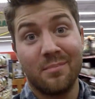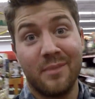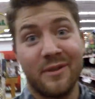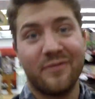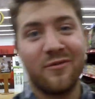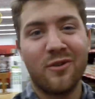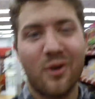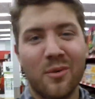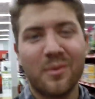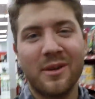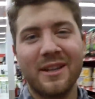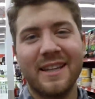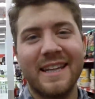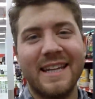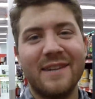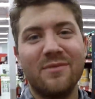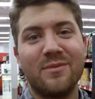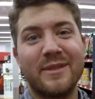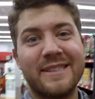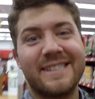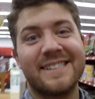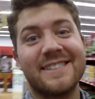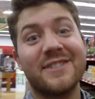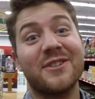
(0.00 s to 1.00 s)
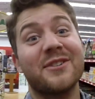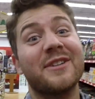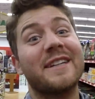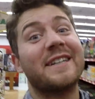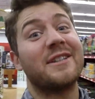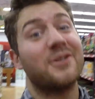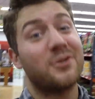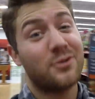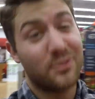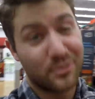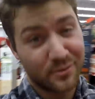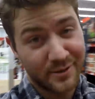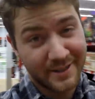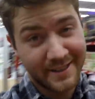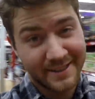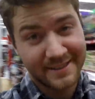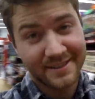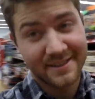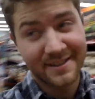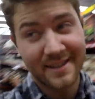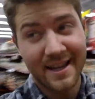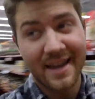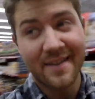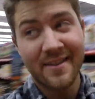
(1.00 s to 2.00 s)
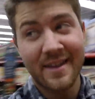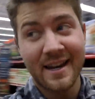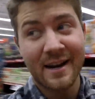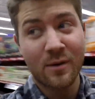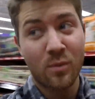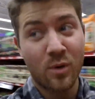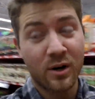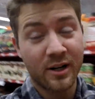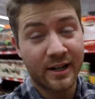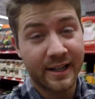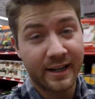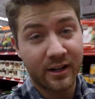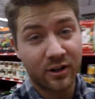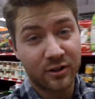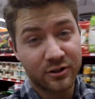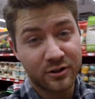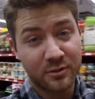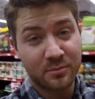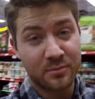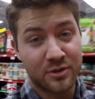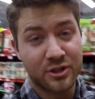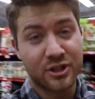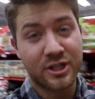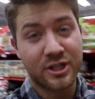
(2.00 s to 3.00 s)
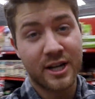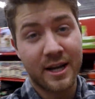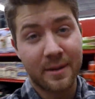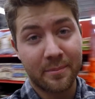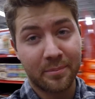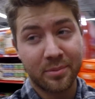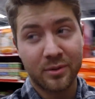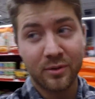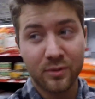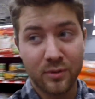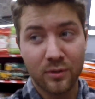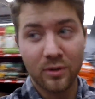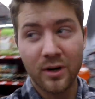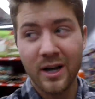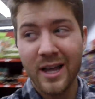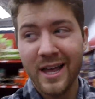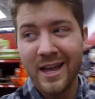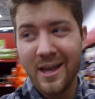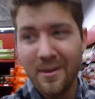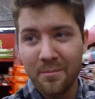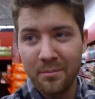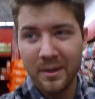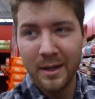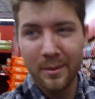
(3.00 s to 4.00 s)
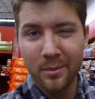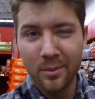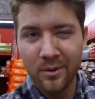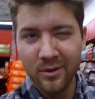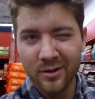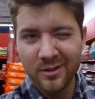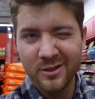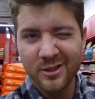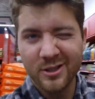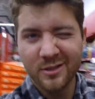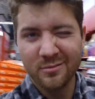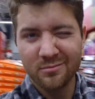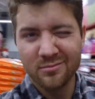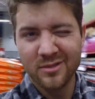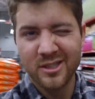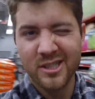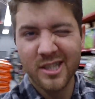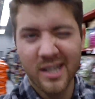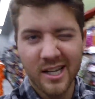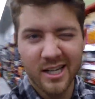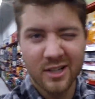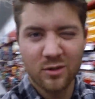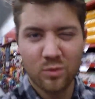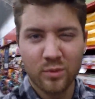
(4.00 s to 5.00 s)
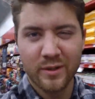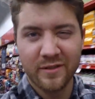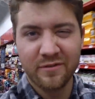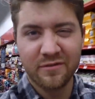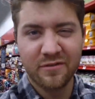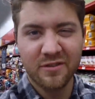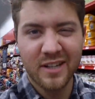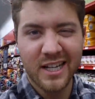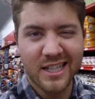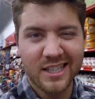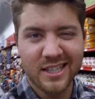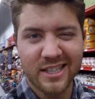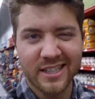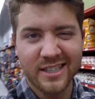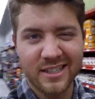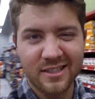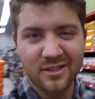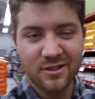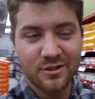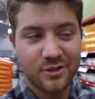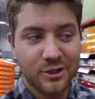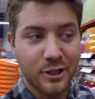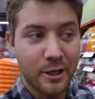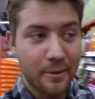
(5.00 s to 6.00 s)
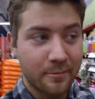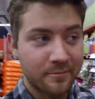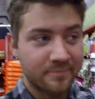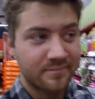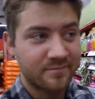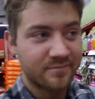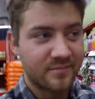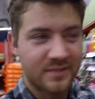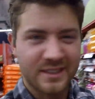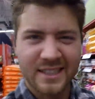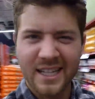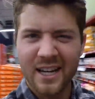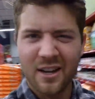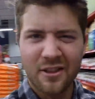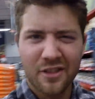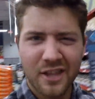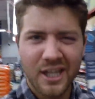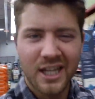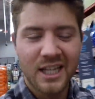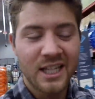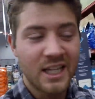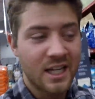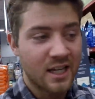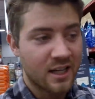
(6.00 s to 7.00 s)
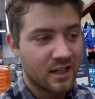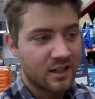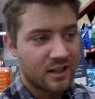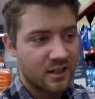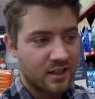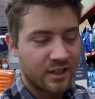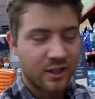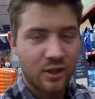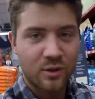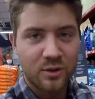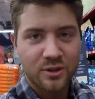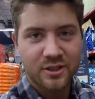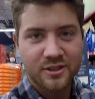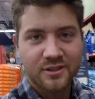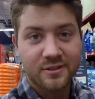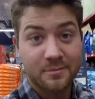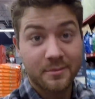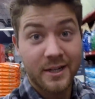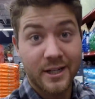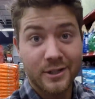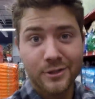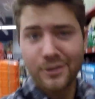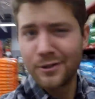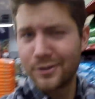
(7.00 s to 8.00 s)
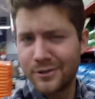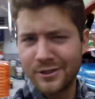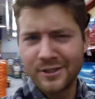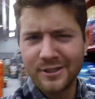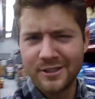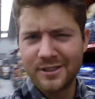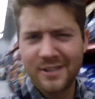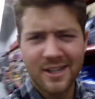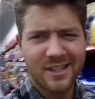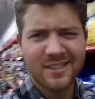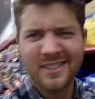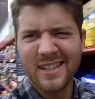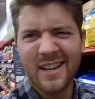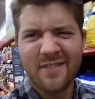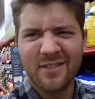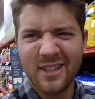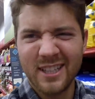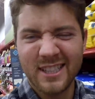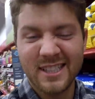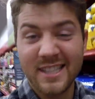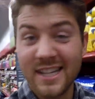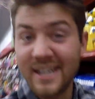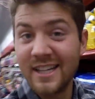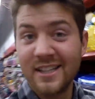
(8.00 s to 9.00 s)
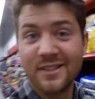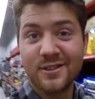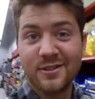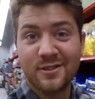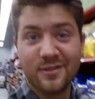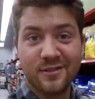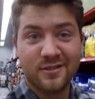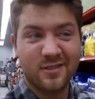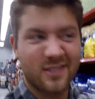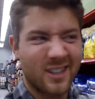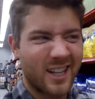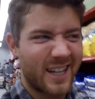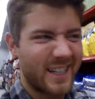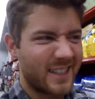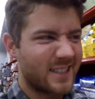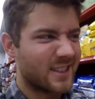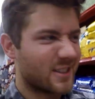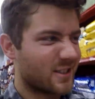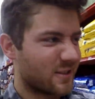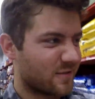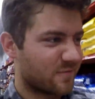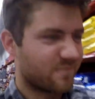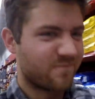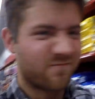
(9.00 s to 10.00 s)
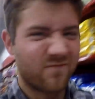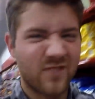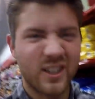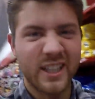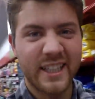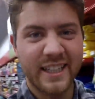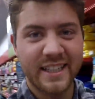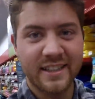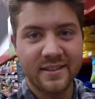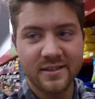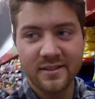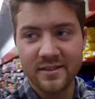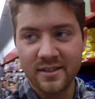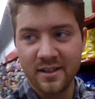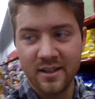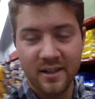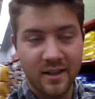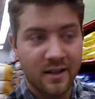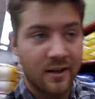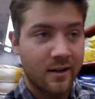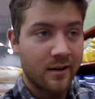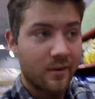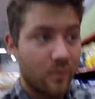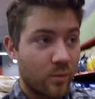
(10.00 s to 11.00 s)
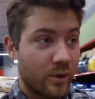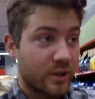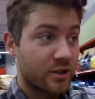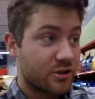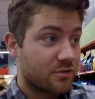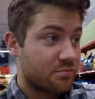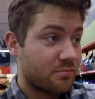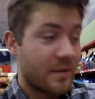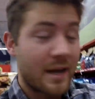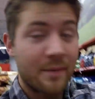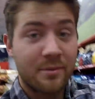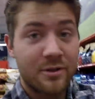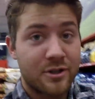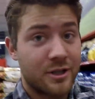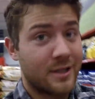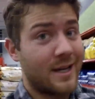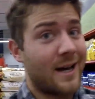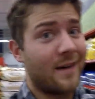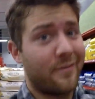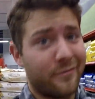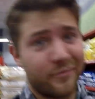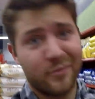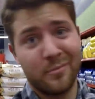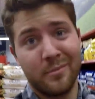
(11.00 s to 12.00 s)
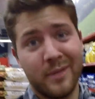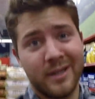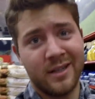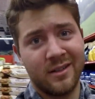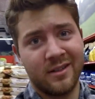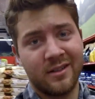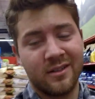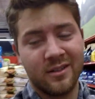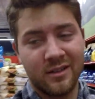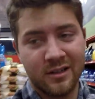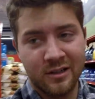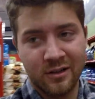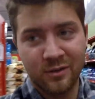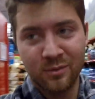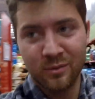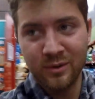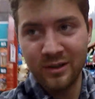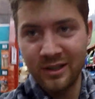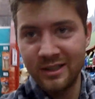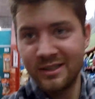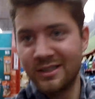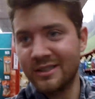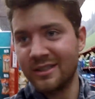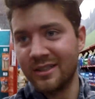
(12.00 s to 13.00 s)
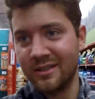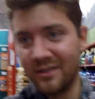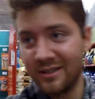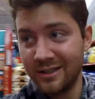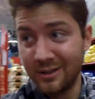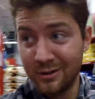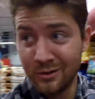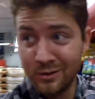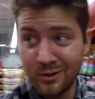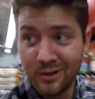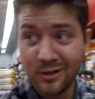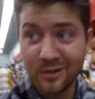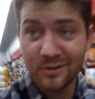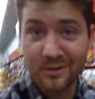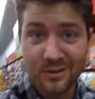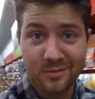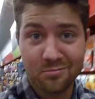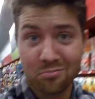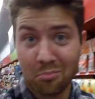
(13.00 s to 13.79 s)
Before we leave, we still need treats, and then I want to get her some shampoo. Maybe with some tick reflectant or something. Is that a thing? Just to make sure she doesn't have any ticks or lice or fleas, which maybe she got from me, realistically, who knows.